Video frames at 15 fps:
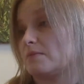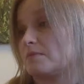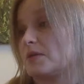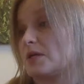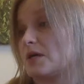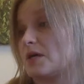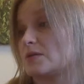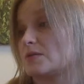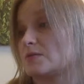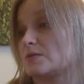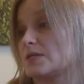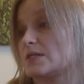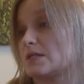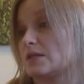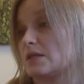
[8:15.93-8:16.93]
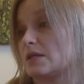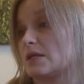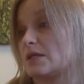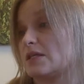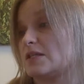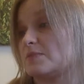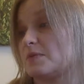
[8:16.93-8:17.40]
because recently
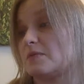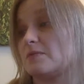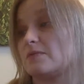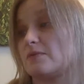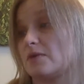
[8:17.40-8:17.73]
he's been